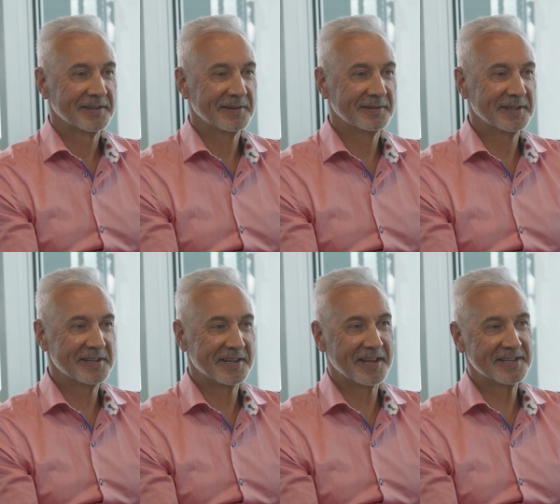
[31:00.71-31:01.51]
I'll let
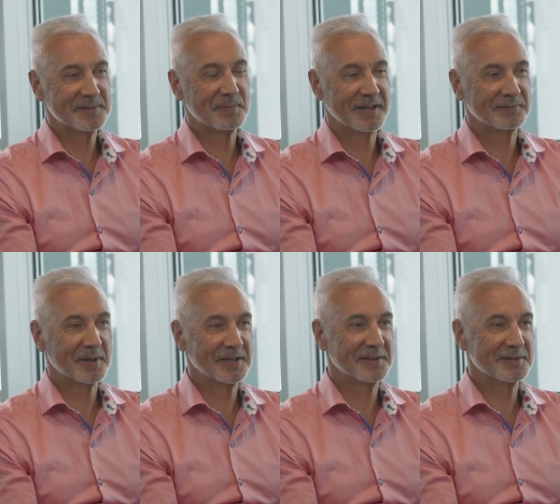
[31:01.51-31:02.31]
you guess, but
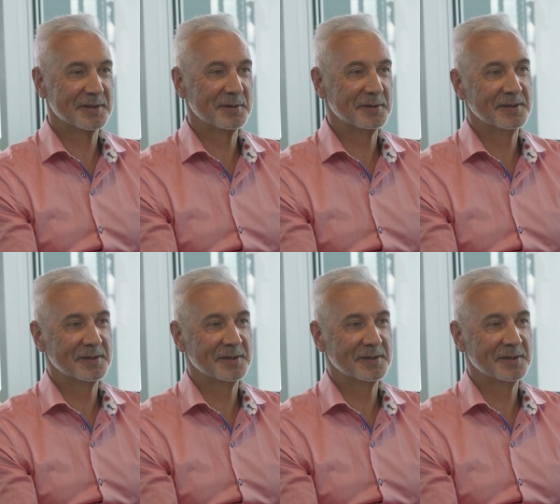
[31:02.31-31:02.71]
one of the two,